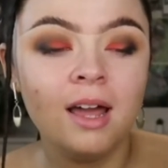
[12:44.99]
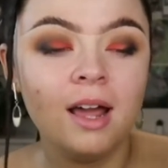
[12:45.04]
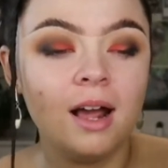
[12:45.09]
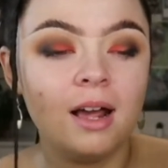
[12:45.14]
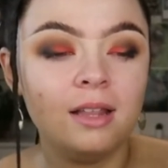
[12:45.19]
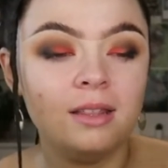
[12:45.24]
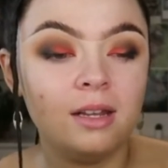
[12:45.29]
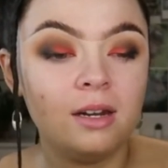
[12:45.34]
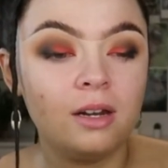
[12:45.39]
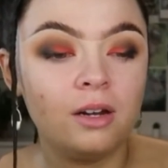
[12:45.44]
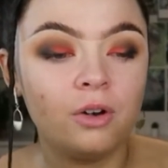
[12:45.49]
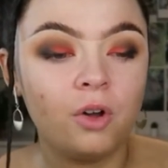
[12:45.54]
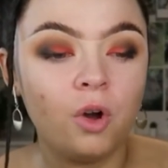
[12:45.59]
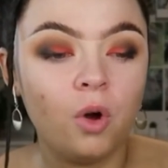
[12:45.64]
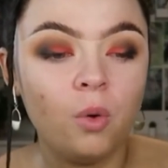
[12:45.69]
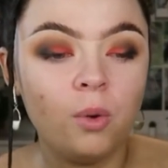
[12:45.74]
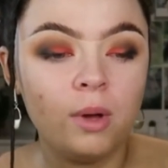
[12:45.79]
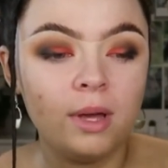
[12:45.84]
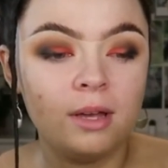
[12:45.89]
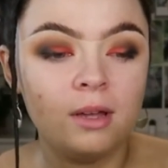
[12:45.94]
and then I'd
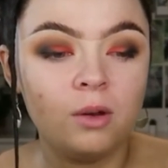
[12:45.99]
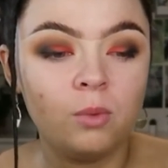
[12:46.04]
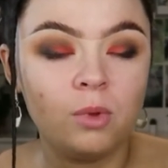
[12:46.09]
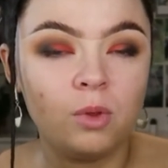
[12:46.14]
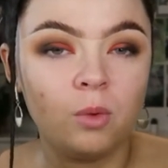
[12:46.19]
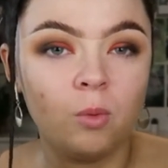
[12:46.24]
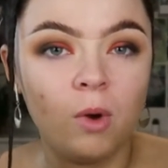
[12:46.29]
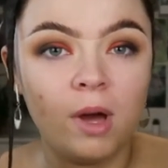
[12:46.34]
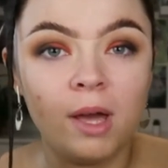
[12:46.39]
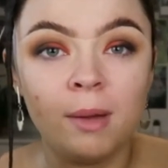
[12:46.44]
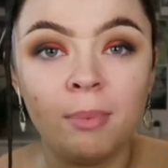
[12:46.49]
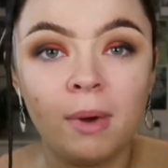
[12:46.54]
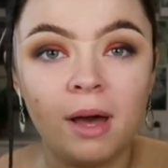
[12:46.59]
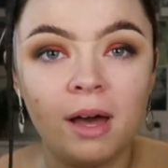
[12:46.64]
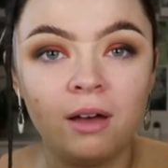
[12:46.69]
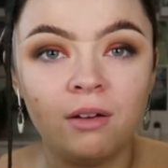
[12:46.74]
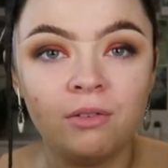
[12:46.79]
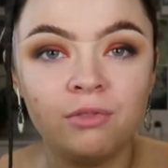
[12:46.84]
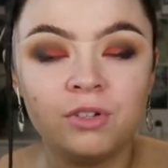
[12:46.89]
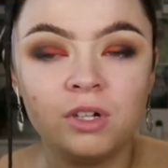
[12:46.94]
go in with a wipe
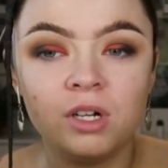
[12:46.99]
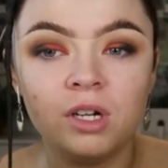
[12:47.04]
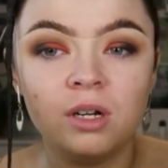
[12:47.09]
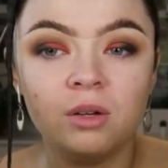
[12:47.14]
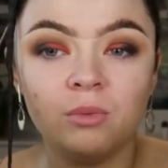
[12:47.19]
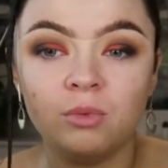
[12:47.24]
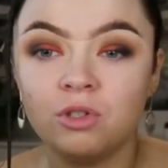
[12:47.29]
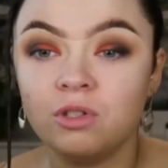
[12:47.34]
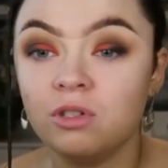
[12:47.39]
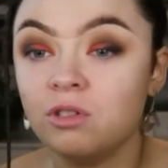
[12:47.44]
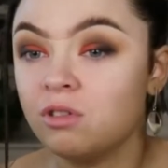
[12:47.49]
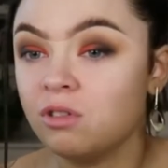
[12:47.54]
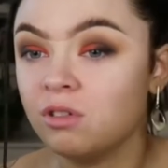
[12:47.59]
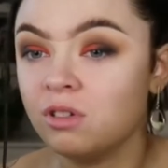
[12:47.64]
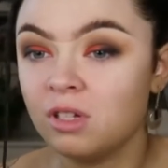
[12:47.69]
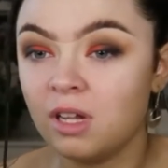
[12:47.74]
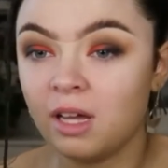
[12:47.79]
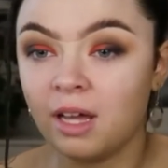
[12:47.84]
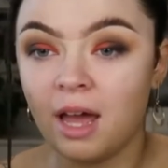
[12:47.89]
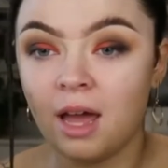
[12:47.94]
after, which is
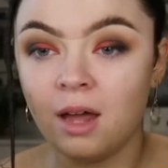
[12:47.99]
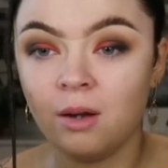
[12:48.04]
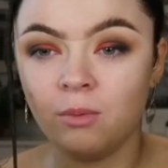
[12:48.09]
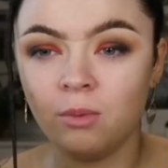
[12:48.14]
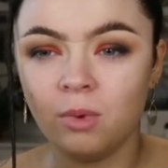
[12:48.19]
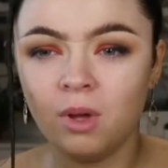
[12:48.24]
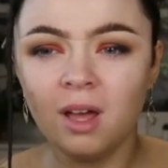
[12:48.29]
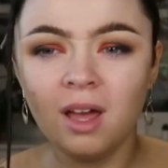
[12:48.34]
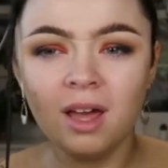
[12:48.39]
just, again,